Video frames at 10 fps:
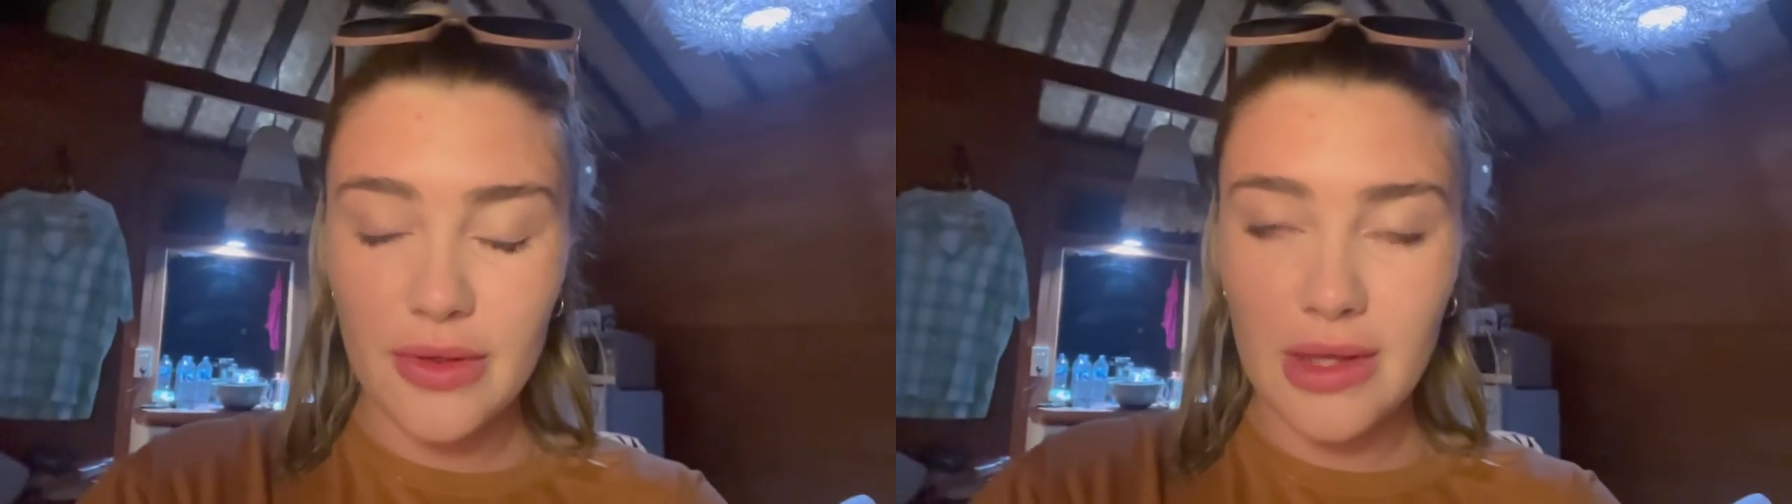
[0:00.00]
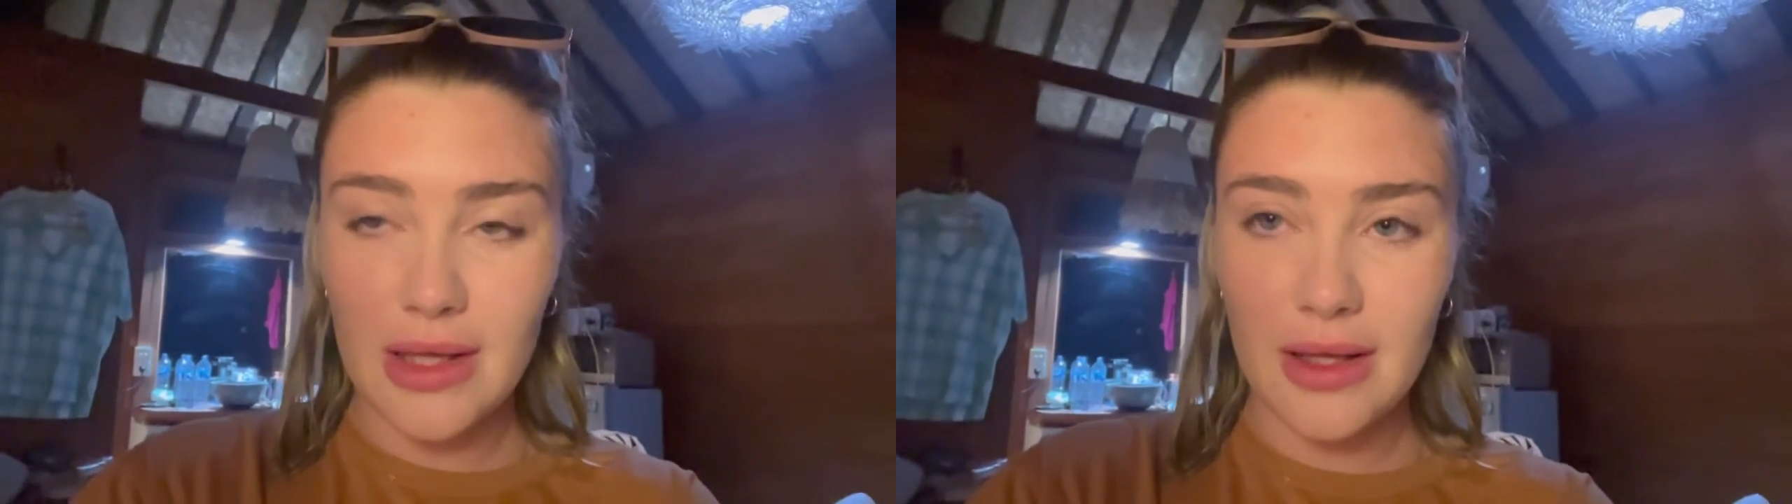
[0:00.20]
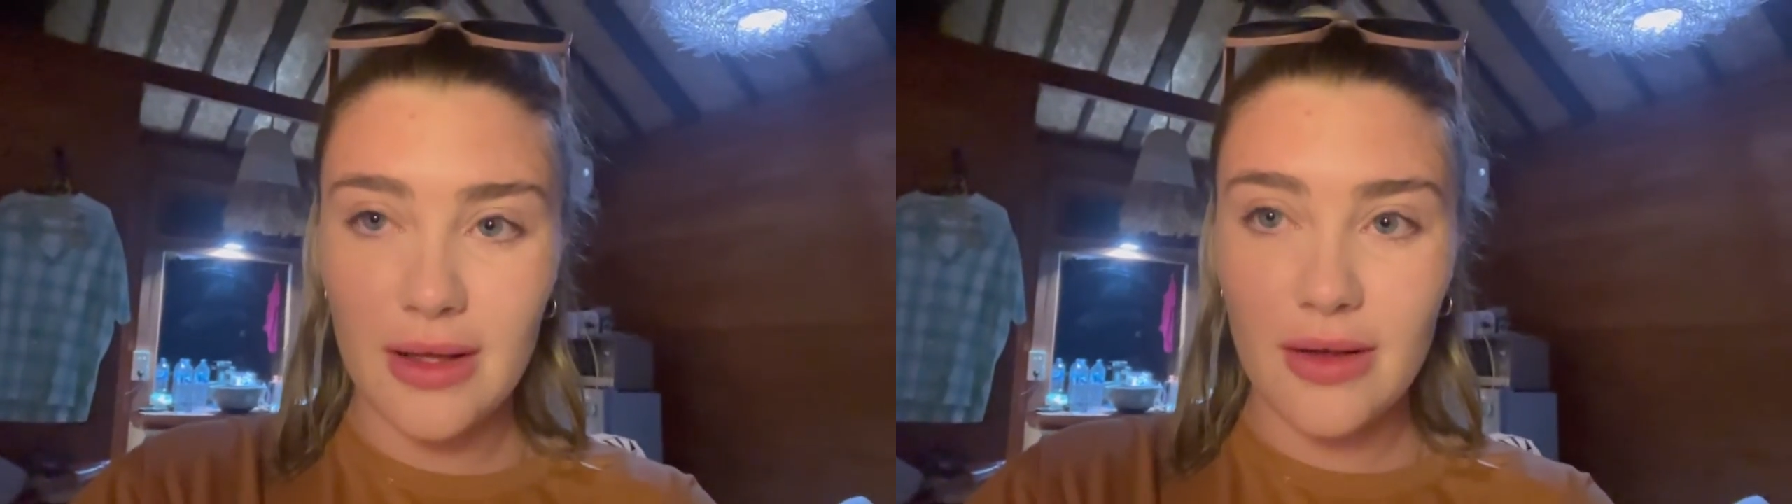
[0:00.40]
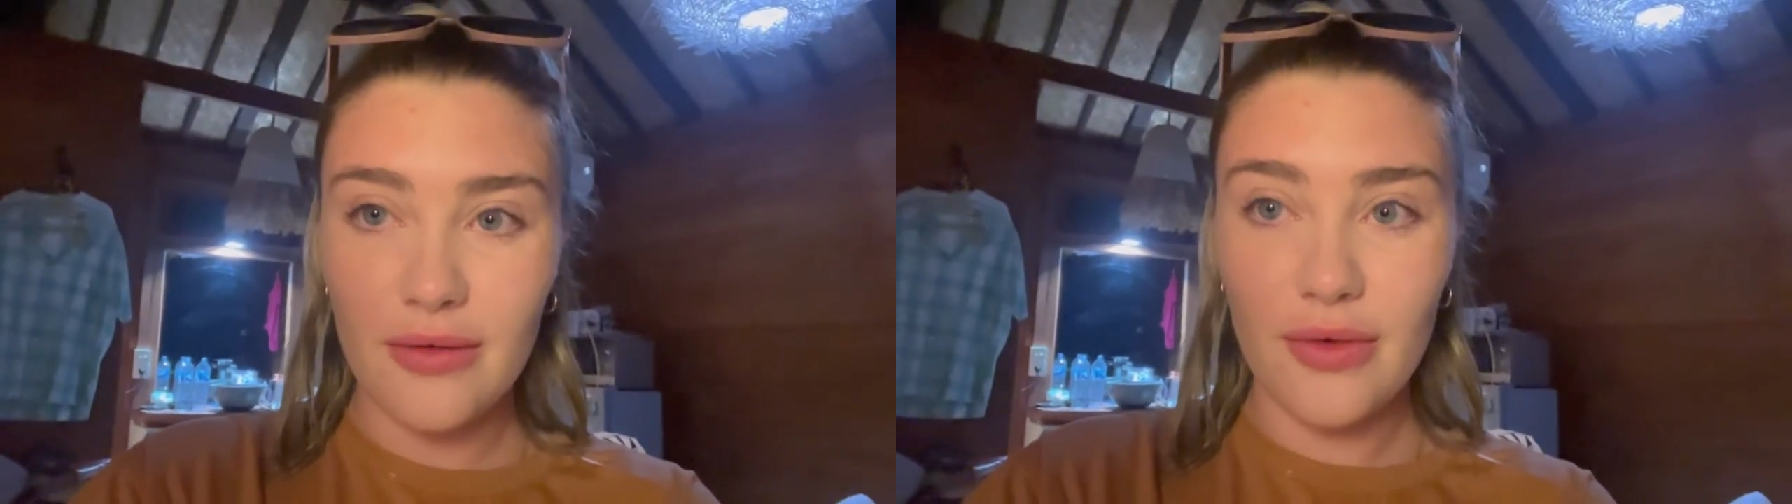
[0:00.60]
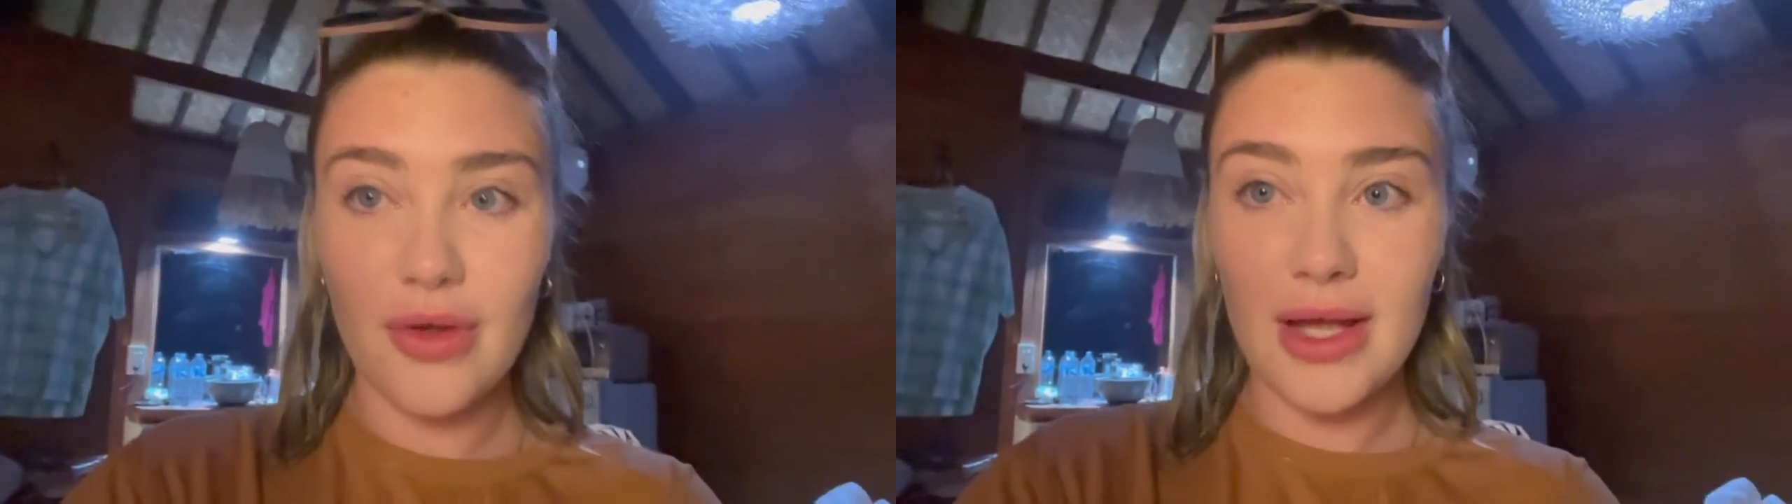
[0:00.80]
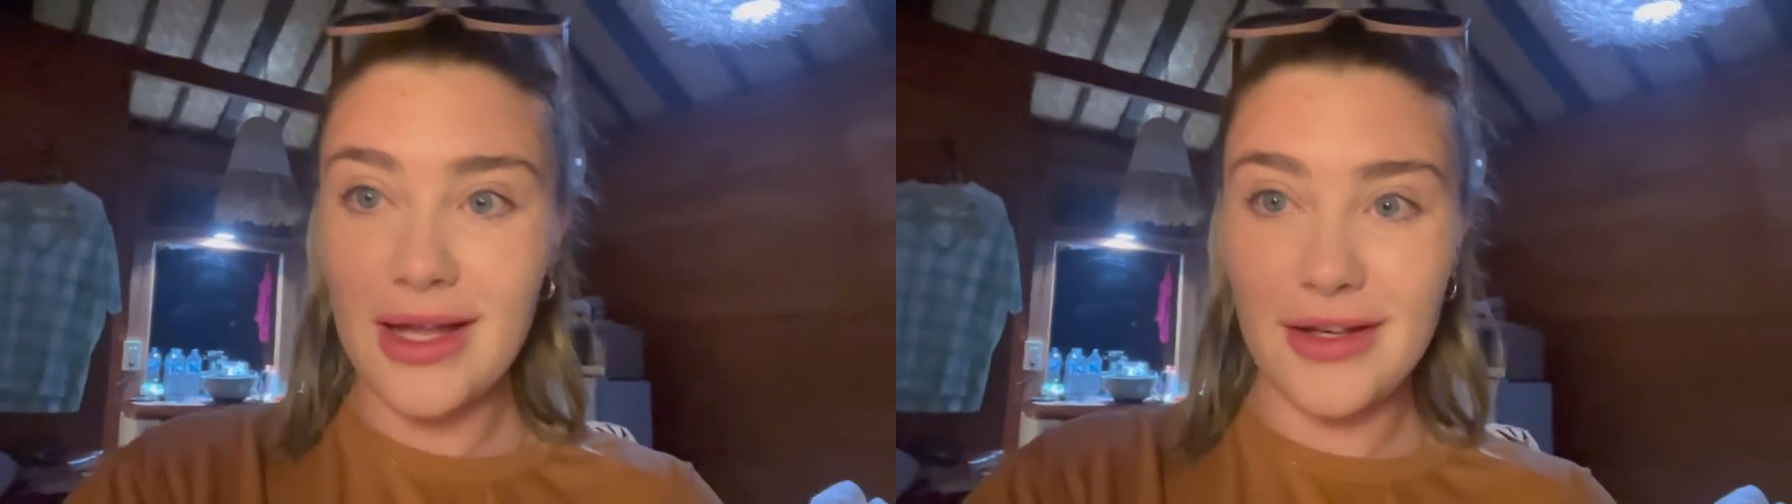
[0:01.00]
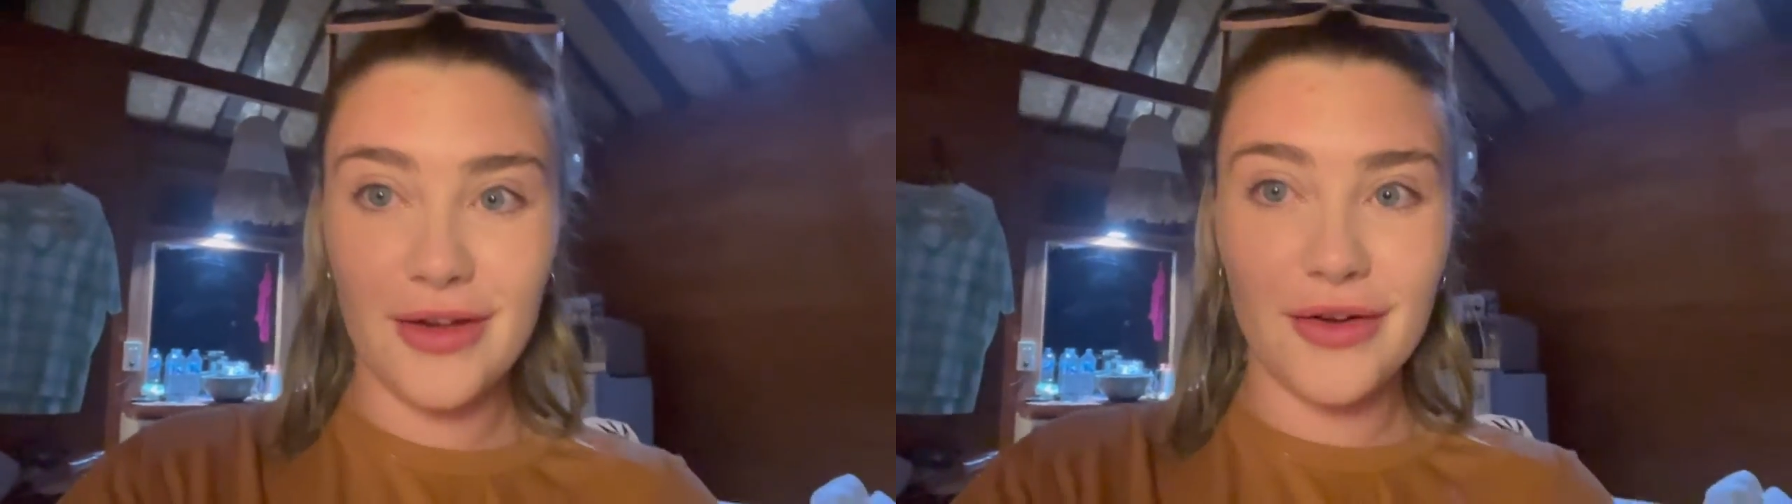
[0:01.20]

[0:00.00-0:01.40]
the volcano.